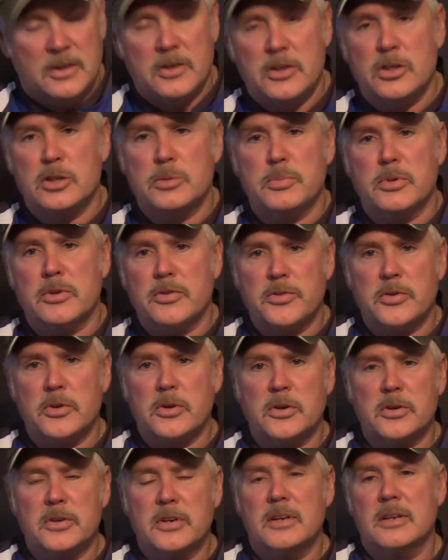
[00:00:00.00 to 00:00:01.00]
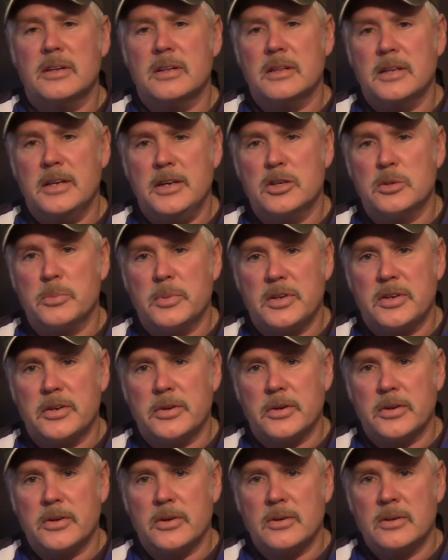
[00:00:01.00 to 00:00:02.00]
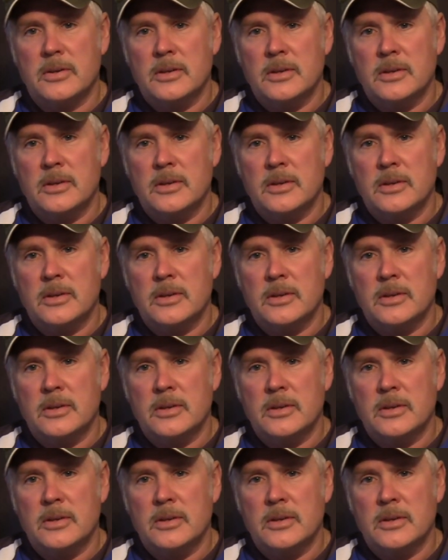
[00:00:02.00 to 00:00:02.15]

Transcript: your preferred leader material.